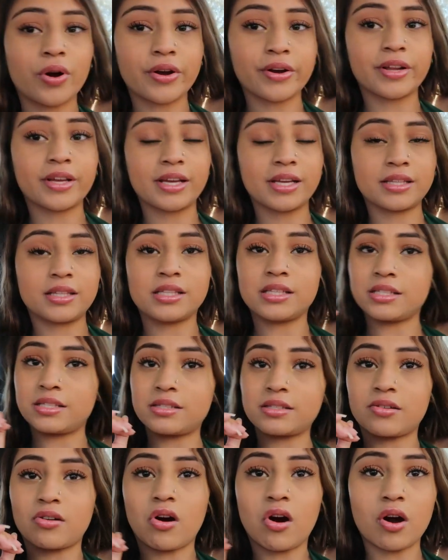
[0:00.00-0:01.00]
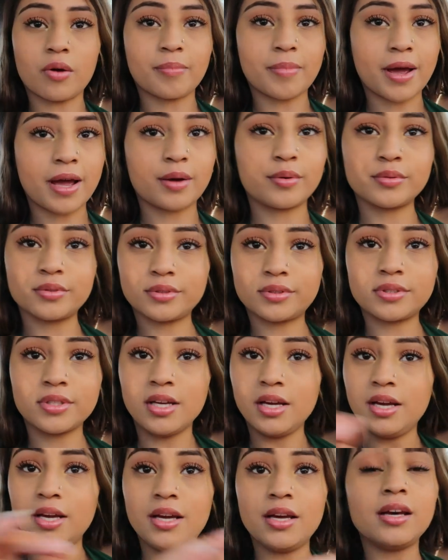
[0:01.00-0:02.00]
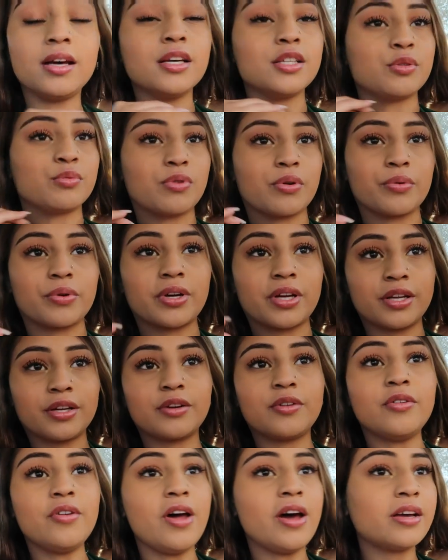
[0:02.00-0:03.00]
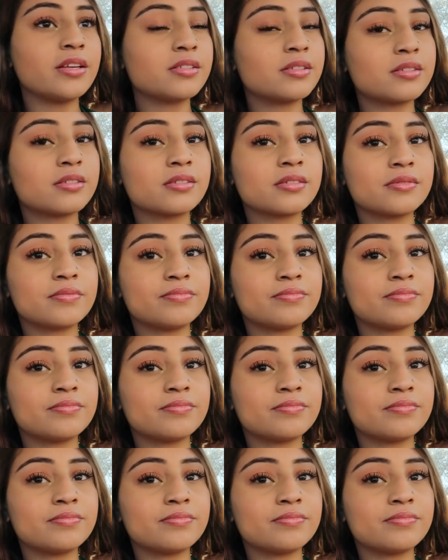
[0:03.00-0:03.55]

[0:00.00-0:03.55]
where to get this car mount is where we're gonna go next.